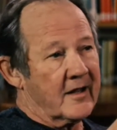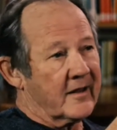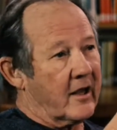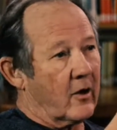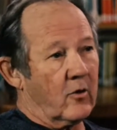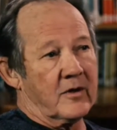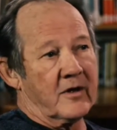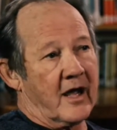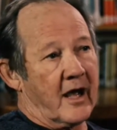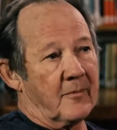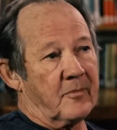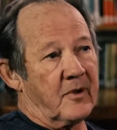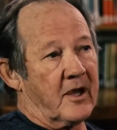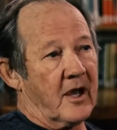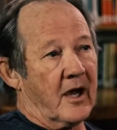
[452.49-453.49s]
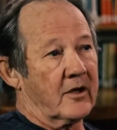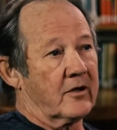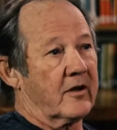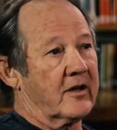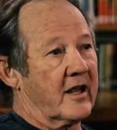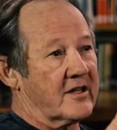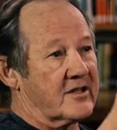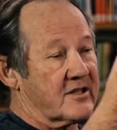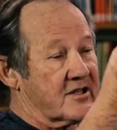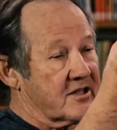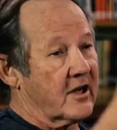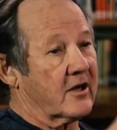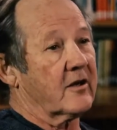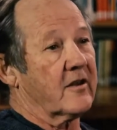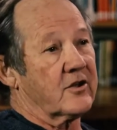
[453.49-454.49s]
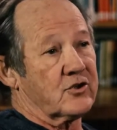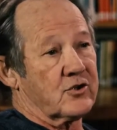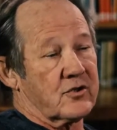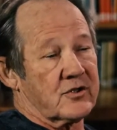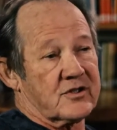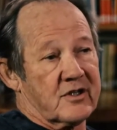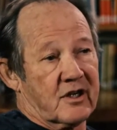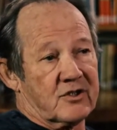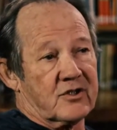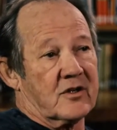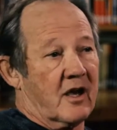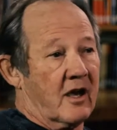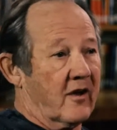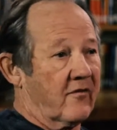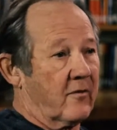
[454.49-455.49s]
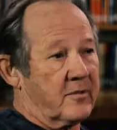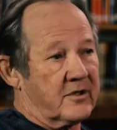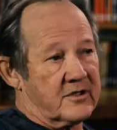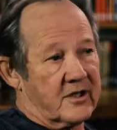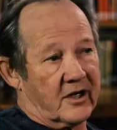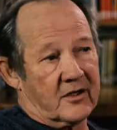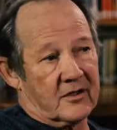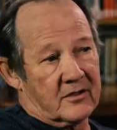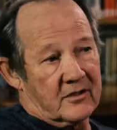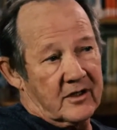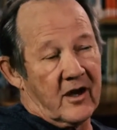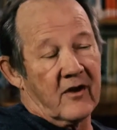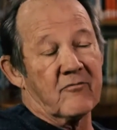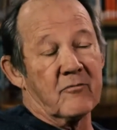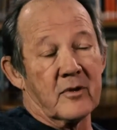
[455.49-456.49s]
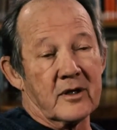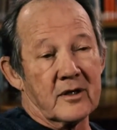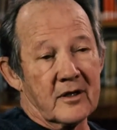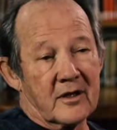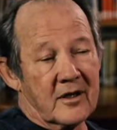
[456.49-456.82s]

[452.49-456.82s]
that would not be under necessarily the jurisdiction of a particular government.